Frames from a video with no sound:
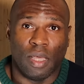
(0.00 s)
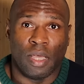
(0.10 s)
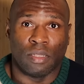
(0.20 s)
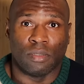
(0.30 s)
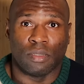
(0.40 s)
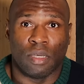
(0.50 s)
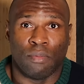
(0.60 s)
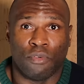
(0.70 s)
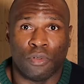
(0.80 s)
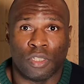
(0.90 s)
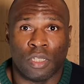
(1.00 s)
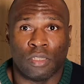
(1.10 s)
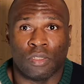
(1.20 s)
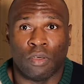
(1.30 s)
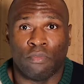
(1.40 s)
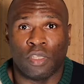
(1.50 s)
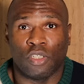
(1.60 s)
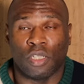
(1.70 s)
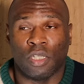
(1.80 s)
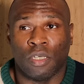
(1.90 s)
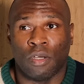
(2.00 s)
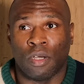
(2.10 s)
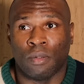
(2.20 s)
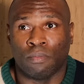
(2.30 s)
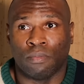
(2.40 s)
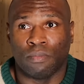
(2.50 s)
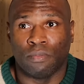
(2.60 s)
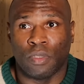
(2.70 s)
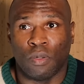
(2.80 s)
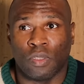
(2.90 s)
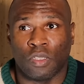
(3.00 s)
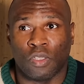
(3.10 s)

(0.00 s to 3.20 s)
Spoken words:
And unfortunately, to eventually, there